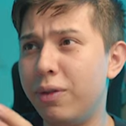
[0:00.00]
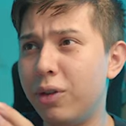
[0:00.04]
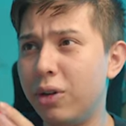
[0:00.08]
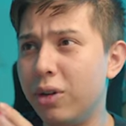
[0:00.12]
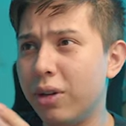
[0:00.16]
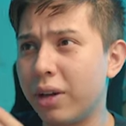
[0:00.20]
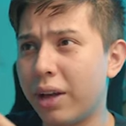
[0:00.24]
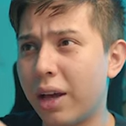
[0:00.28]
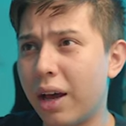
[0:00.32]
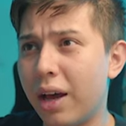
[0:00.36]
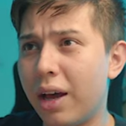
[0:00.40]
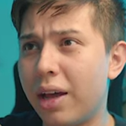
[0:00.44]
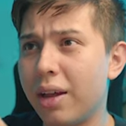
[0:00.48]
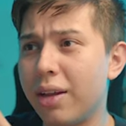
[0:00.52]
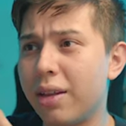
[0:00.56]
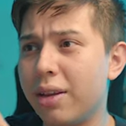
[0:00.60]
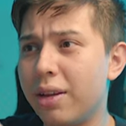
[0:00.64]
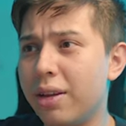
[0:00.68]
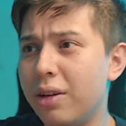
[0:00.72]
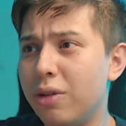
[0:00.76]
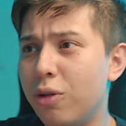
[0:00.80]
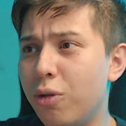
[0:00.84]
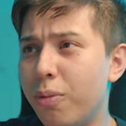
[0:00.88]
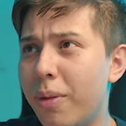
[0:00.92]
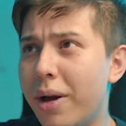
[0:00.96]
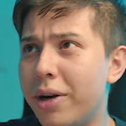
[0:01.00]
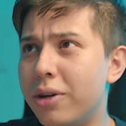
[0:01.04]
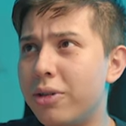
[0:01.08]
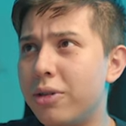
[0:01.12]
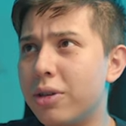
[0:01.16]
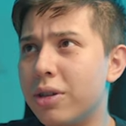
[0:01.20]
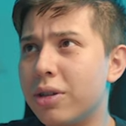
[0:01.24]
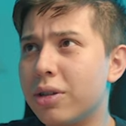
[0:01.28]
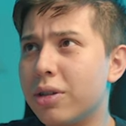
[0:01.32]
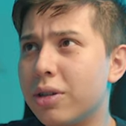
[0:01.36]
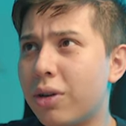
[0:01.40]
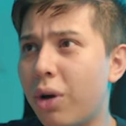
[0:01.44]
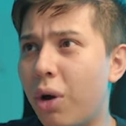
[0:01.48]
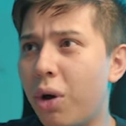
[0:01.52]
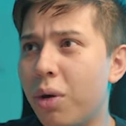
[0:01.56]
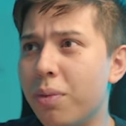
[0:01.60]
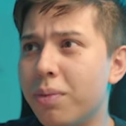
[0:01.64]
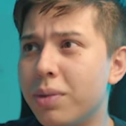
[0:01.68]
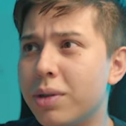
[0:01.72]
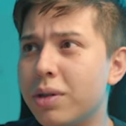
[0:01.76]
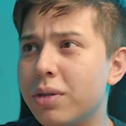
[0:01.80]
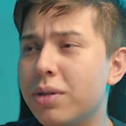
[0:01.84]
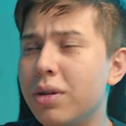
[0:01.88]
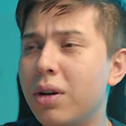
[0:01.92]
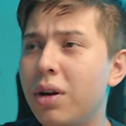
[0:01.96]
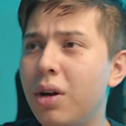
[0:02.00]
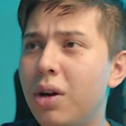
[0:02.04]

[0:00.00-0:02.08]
If you look at the Lumetri scopes,